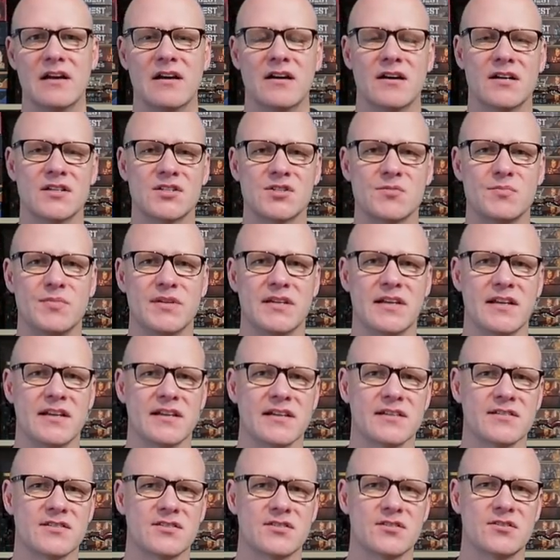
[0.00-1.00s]
I should be getting
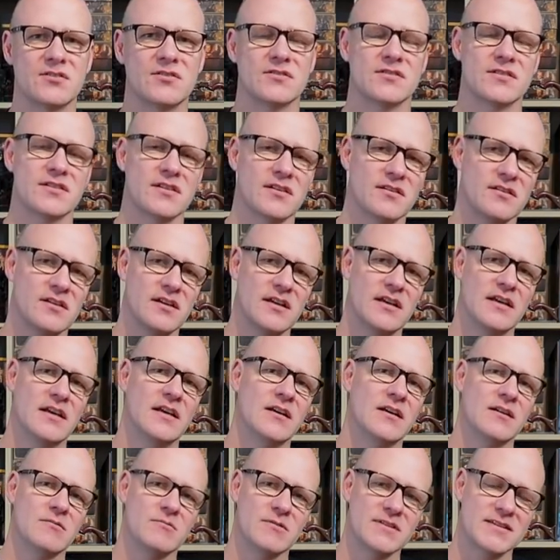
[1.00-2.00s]
it soon. So
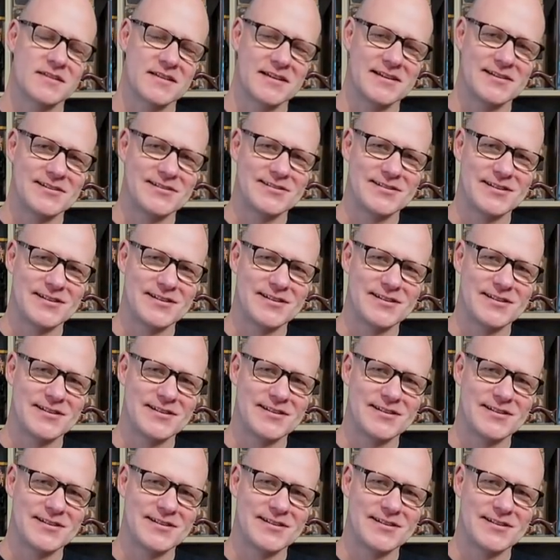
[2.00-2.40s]
once again,